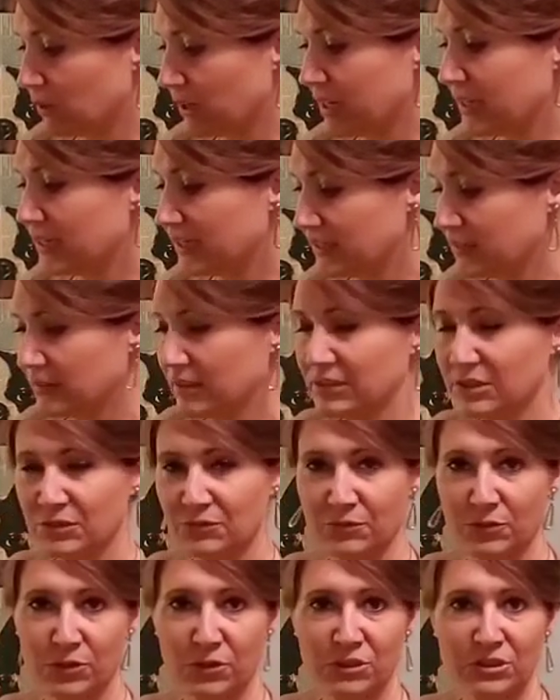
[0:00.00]
right in
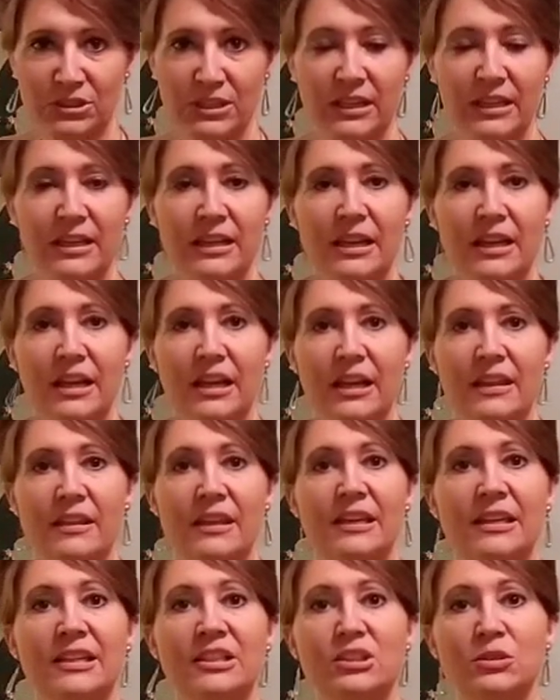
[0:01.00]
this verse,
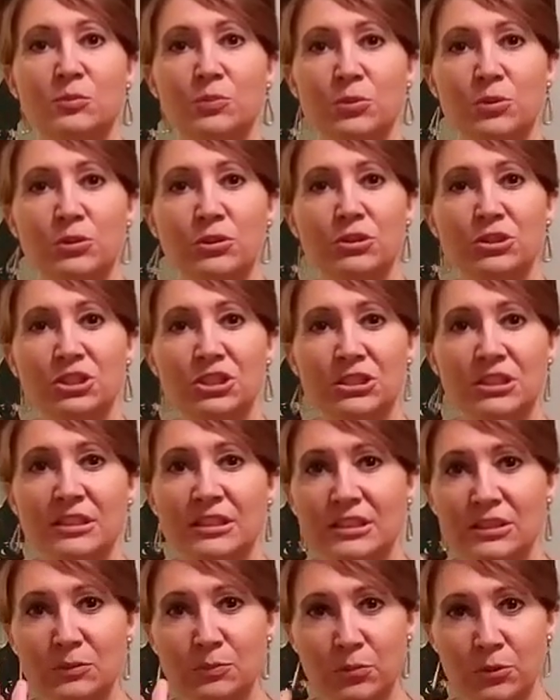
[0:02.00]
that
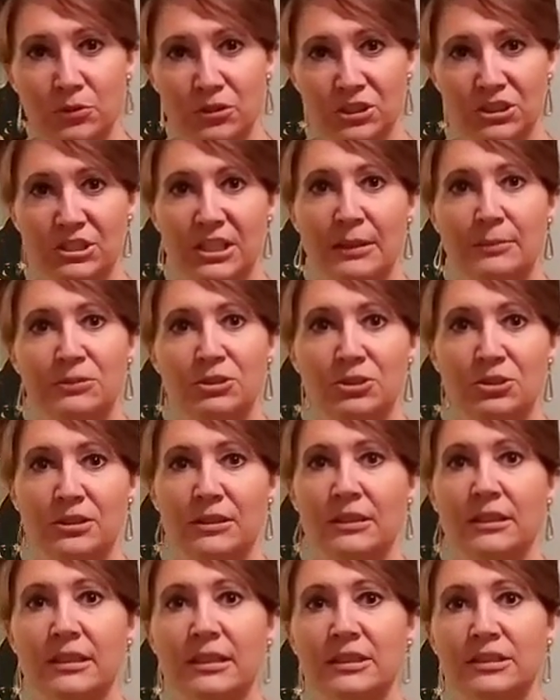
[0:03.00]
his
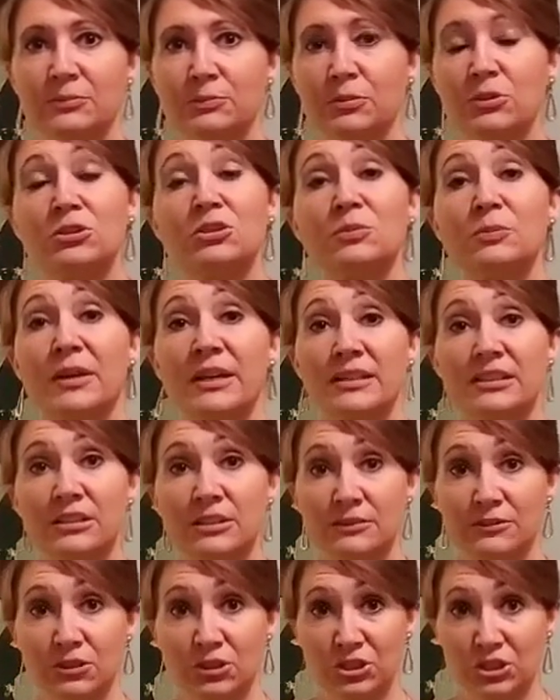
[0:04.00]
perception, his
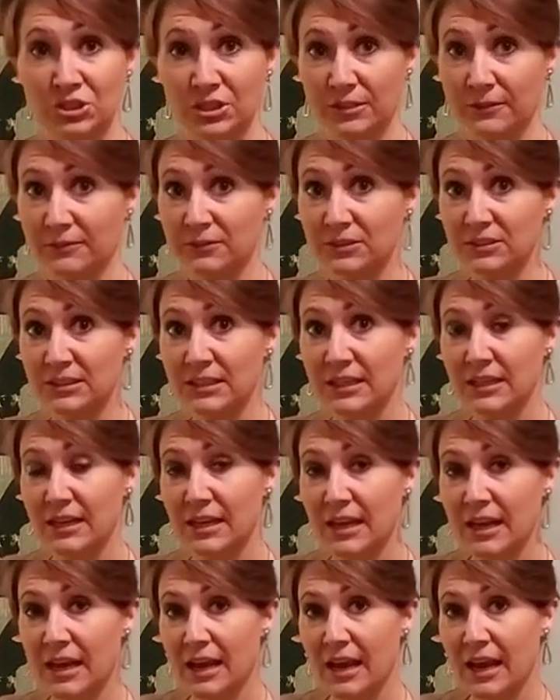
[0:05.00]
perspective shifts.
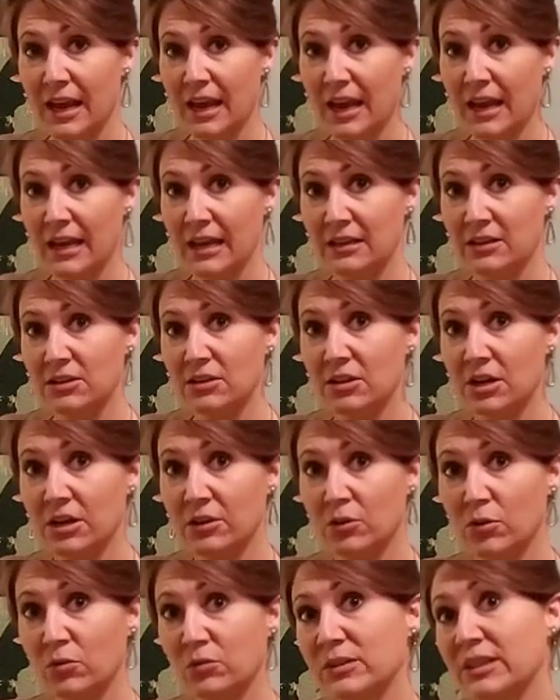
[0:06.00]
And
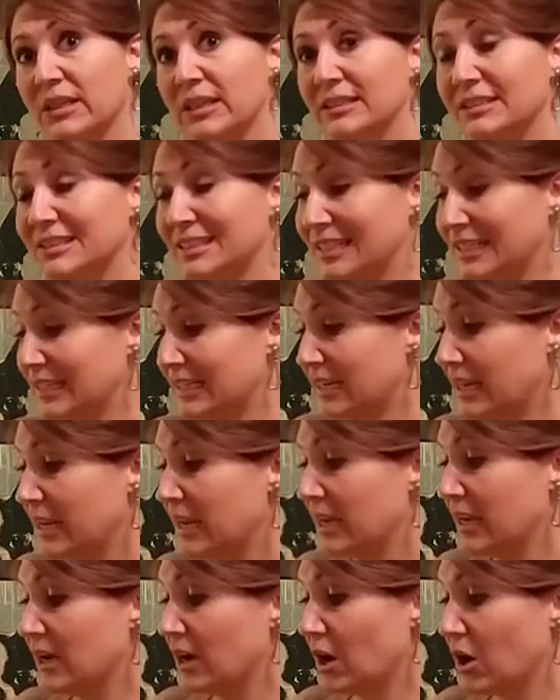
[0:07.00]
not only is
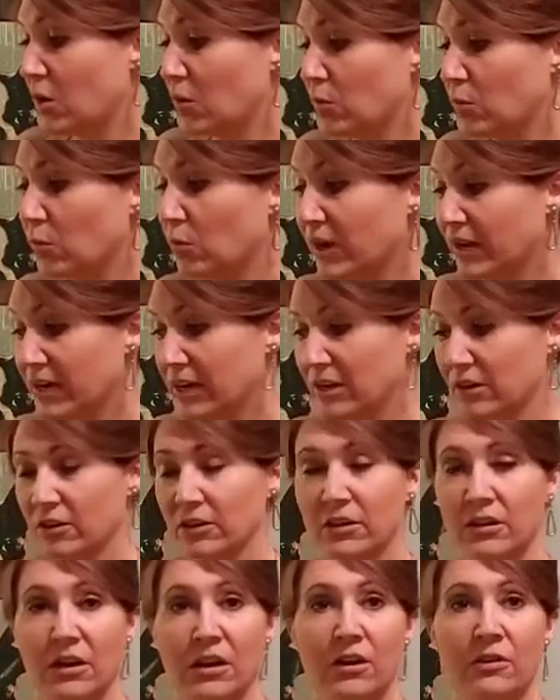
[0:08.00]
he
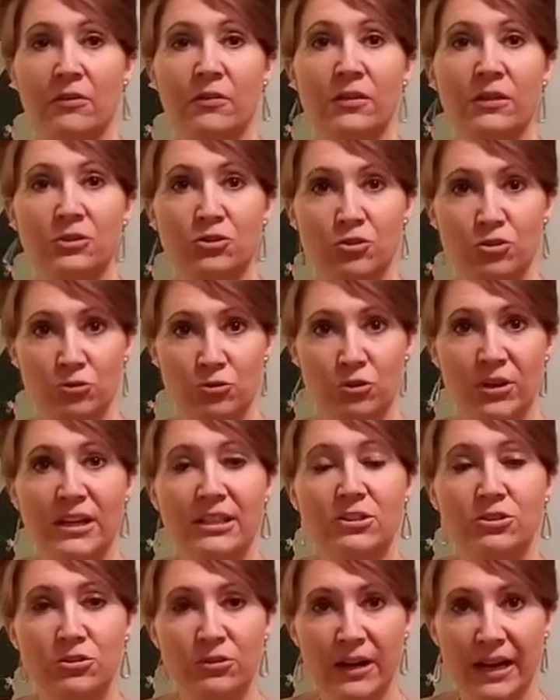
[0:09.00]
aware of the
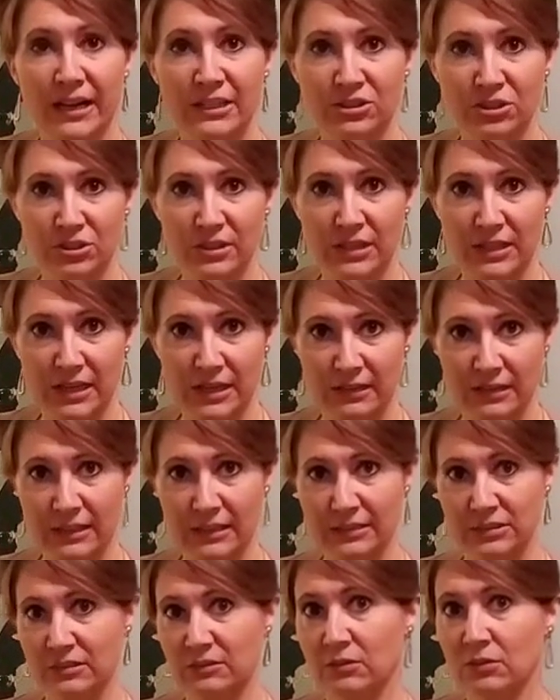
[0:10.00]
great tragedy and
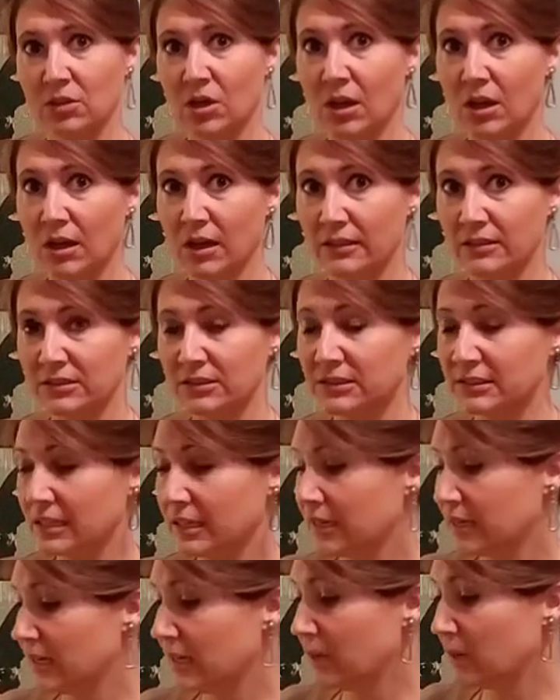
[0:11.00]
his loss,